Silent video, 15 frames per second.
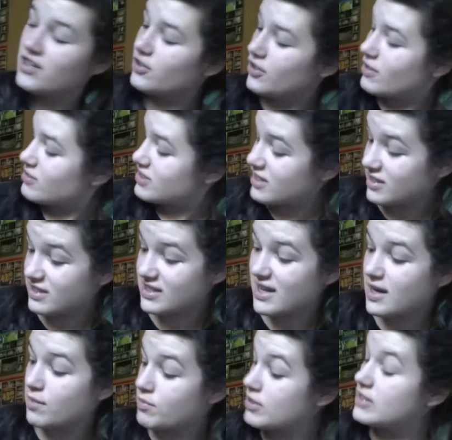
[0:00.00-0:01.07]
you'll notice that the
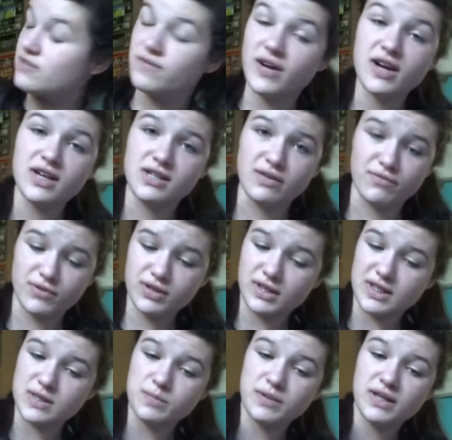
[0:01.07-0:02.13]
setup is very different.
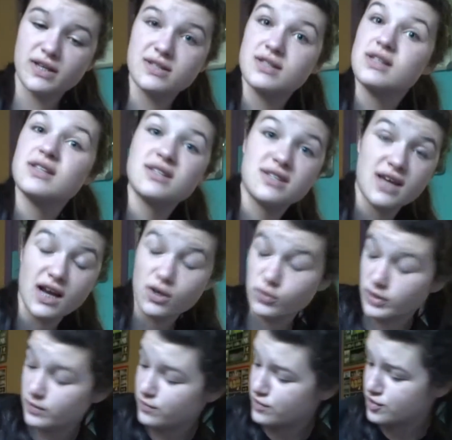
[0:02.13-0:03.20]
That's because it is Tech
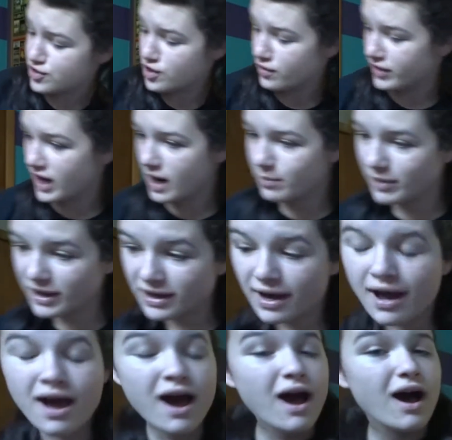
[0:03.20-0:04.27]
Week for the show that I'm in.
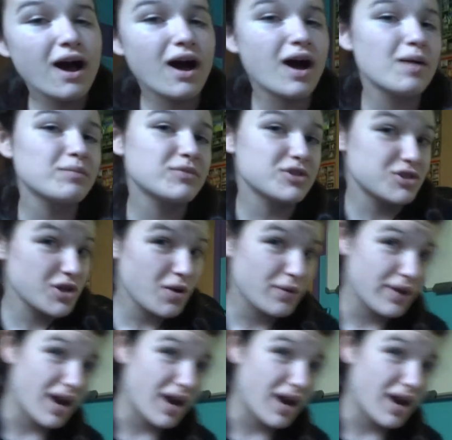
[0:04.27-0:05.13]
The show that